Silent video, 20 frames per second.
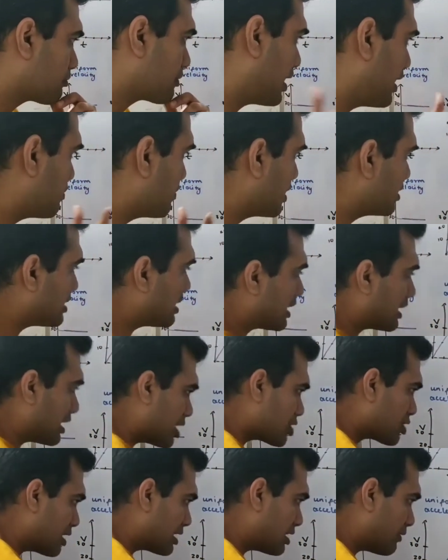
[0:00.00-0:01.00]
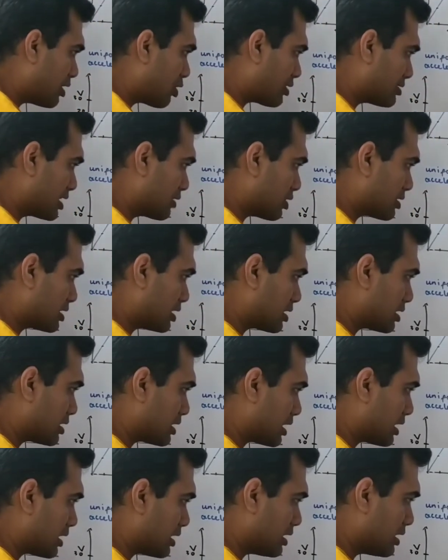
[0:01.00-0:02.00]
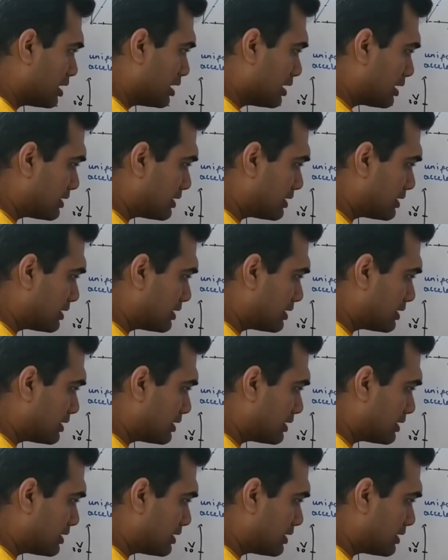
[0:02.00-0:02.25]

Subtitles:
It means that initially the velocity was 30,